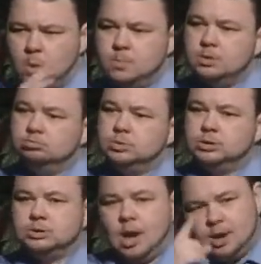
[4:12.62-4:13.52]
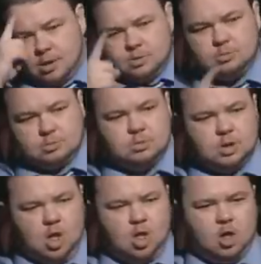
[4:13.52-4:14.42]
there was a number
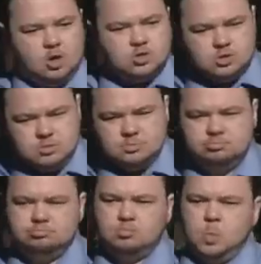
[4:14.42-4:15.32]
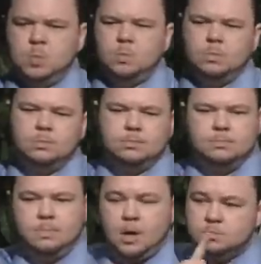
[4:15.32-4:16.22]
of different responses to women's
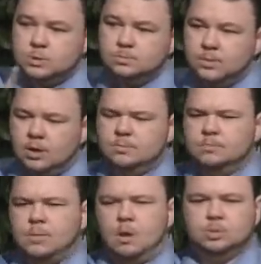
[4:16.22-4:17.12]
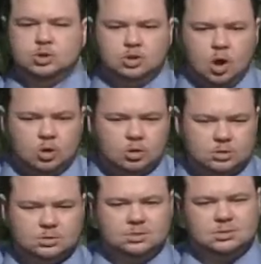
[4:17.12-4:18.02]
desire to go to college.
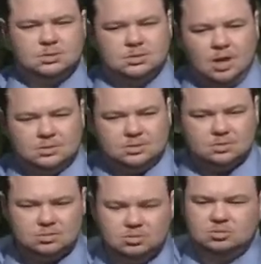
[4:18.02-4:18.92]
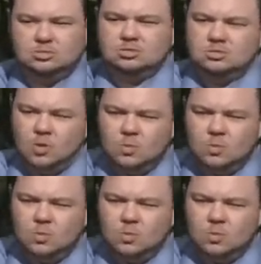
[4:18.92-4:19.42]
Uh, those